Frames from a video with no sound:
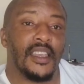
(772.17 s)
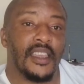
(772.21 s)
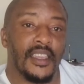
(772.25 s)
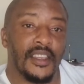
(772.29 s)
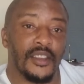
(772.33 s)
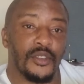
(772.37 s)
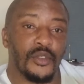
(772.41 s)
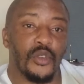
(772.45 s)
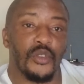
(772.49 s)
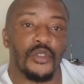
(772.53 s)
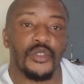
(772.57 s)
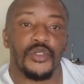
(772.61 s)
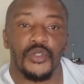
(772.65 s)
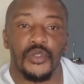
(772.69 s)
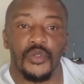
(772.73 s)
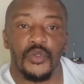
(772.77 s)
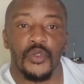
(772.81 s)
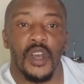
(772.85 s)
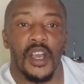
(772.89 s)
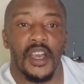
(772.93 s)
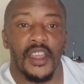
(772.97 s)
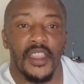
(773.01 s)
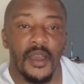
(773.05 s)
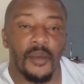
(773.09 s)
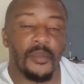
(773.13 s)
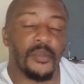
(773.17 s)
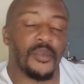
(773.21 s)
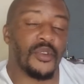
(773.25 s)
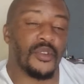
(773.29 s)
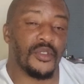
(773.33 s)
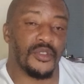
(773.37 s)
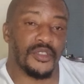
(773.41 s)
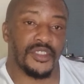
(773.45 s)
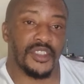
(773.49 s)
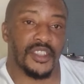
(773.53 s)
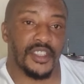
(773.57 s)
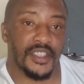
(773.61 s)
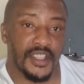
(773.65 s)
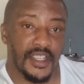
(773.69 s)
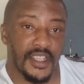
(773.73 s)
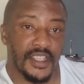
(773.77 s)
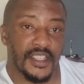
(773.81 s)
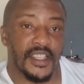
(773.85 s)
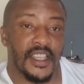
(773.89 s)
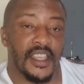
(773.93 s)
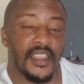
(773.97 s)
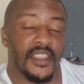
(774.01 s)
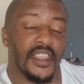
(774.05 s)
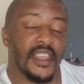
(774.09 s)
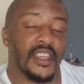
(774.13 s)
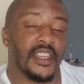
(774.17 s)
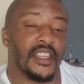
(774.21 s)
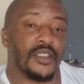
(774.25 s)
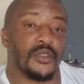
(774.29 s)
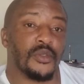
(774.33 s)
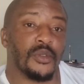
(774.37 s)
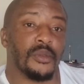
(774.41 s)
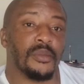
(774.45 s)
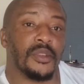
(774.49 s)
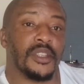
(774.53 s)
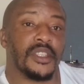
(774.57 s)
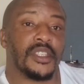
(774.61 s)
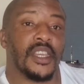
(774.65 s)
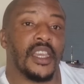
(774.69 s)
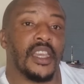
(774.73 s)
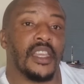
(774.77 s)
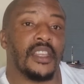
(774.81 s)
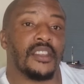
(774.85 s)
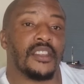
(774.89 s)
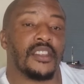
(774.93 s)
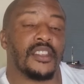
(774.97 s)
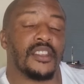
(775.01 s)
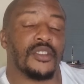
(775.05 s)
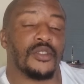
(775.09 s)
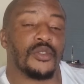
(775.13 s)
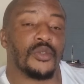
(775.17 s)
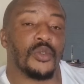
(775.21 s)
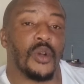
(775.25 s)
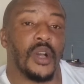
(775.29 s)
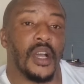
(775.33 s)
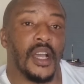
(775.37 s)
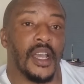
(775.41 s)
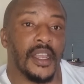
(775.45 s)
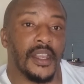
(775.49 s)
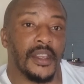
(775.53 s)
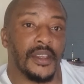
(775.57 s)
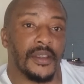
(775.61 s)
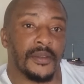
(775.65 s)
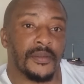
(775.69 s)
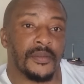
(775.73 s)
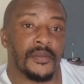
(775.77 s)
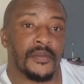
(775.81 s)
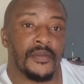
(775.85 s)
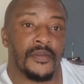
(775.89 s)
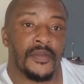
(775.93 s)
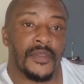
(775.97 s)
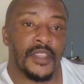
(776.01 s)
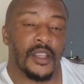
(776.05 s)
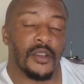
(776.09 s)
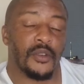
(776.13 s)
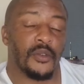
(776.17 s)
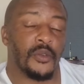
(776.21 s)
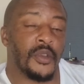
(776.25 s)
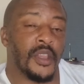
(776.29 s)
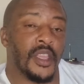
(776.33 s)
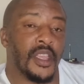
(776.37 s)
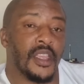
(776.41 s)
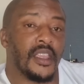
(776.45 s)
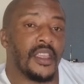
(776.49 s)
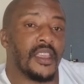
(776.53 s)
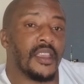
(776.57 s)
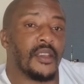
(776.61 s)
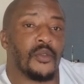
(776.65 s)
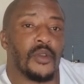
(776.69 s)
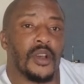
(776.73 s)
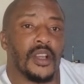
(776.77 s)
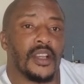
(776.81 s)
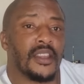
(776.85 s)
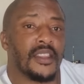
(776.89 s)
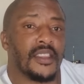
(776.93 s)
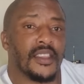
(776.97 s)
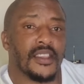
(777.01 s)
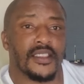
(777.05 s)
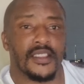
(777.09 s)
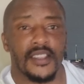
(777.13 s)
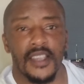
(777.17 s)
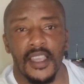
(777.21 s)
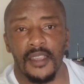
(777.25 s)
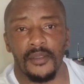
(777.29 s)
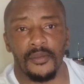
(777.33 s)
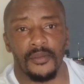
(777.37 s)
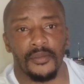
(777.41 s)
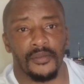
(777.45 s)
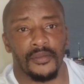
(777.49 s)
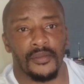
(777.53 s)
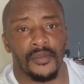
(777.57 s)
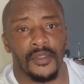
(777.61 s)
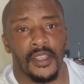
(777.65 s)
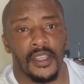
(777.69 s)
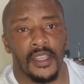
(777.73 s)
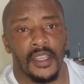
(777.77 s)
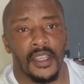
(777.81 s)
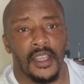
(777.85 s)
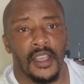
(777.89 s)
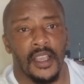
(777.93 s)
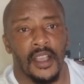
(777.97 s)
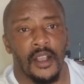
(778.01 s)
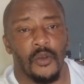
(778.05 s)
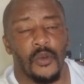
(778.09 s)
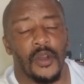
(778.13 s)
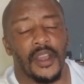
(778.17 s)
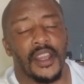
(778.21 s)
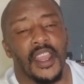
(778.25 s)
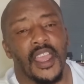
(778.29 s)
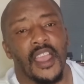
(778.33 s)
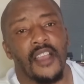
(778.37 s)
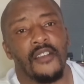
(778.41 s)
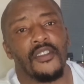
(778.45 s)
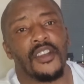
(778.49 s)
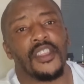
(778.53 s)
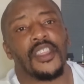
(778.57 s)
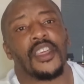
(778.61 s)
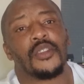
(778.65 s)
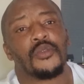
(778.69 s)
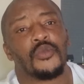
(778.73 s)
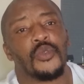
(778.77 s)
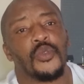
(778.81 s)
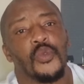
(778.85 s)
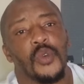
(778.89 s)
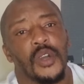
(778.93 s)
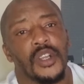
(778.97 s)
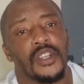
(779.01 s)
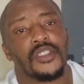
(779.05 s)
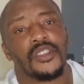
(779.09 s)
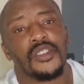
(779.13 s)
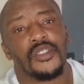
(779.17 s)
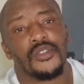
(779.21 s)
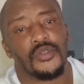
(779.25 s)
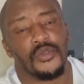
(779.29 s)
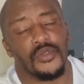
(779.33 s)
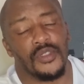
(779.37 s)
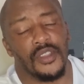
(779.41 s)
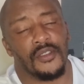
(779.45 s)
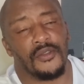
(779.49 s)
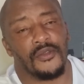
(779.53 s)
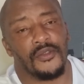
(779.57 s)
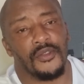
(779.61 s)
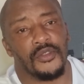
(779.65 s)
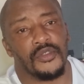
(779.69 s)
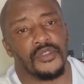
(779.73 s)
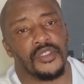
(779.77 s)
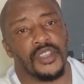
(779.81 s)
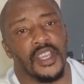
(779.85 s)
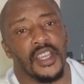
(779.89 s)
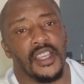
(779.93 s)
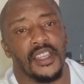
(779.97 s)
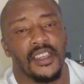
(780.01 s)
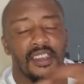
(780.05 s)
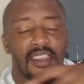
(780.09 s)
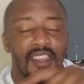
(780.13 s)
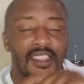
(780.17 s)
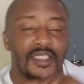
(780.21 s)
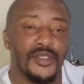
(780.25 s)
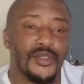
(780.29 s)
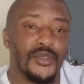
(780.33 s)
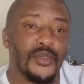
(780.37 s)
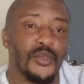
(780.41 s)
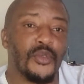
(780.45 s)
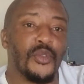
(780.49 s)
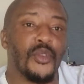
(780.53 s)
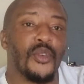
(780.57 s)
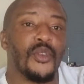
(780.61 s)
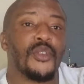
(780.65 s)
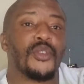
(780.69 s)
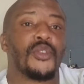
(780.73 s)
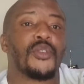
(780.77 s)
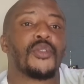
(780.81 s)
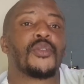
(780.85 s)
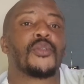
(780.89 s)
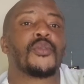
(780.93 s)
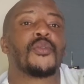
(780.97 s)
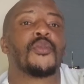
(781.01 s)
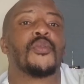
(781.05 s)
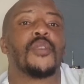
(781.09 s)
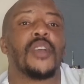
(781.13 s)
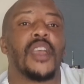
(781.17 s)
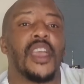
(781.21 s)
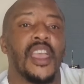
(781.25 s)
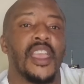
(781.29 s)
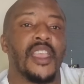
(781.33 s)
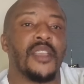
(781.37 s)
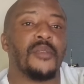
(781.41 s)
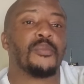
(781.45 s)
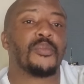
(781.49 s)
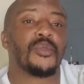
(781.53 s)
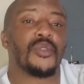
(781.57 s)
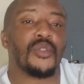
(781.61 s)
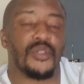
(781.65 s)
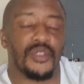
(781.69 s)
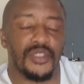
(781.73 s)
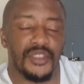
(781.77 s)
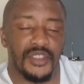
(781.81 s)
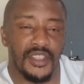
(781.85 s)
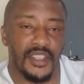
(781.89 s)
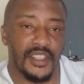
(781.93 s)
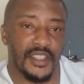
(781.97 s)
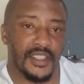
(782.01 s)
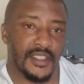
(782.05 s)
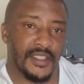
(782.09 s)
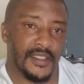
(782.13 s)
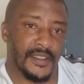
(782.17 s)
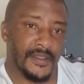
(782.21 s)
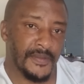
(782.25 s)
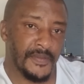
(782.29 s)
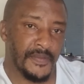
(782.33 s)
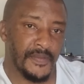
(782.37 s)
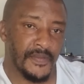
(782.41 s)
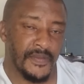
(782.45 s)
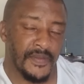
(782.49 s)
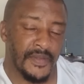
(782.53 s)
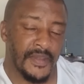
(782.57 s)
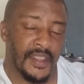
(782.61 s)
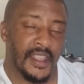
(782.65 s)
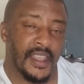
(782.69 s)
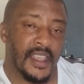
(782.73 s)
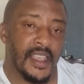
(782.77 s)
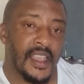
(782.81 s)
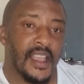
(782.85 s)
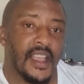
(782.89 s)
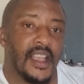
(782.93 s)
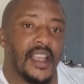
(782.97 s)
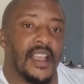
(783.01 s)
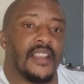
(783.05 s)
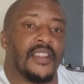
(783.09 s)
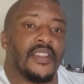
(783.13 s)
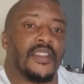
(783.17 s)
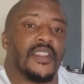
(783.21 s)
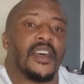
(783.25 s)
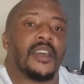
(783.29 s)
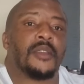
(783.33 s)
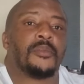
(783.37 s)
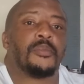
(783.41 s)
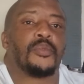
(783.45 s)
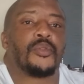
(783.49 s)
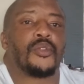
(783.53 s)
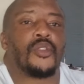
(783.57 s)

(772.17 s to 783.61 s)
it goes through other processes and then it will be turned into iron. We equally the same. Whatever that we want into the future needs to go through a process. And that